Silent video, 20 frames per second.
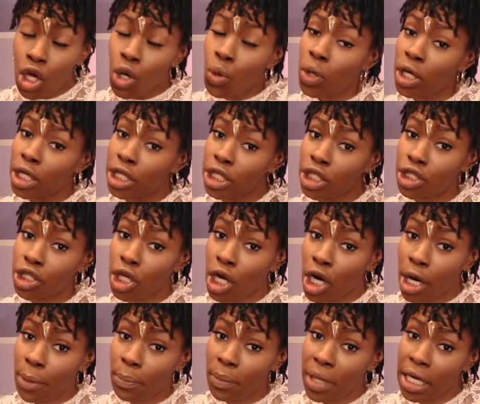will
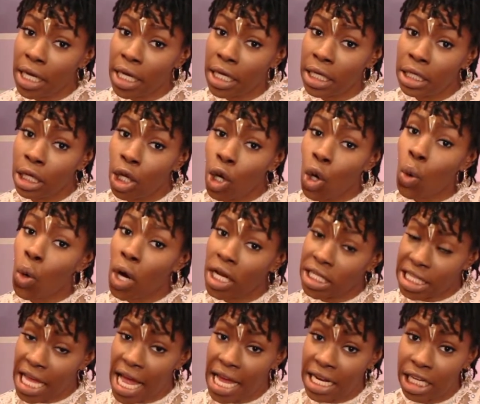determine what
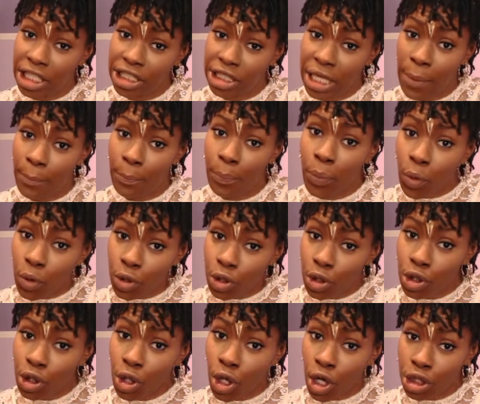kind of shampoo
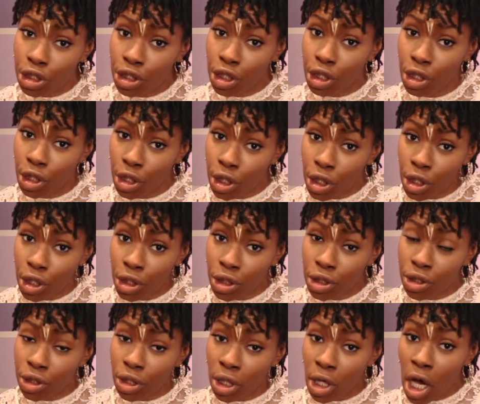you're going to
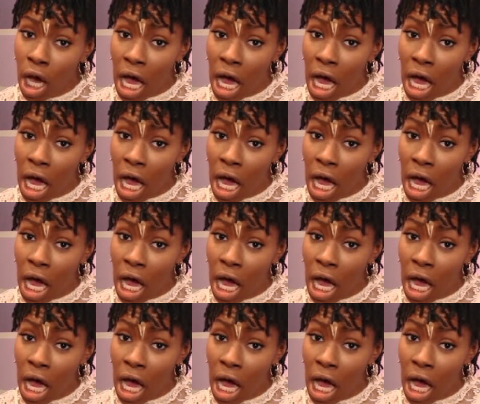use.